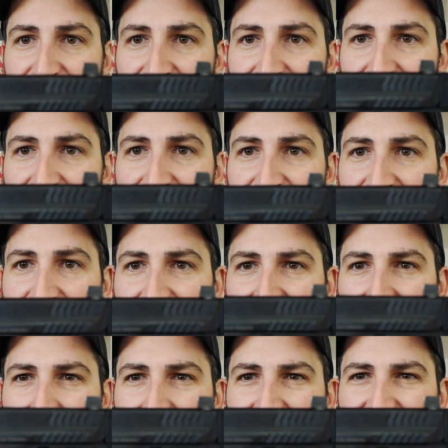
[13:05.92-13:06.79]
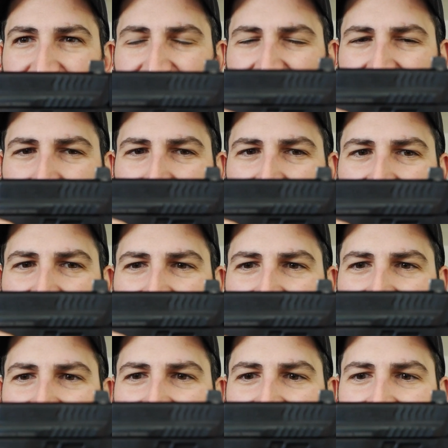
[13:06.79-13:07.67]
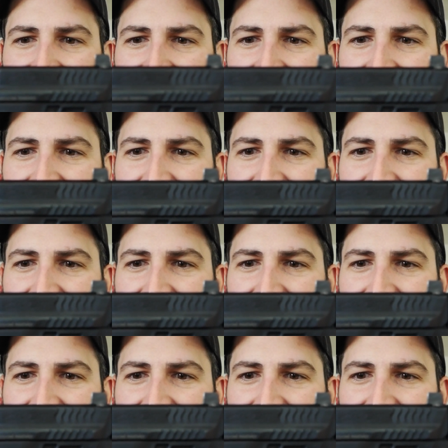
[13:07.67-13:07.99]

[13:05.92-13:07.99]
See that little bit of slide movement right there?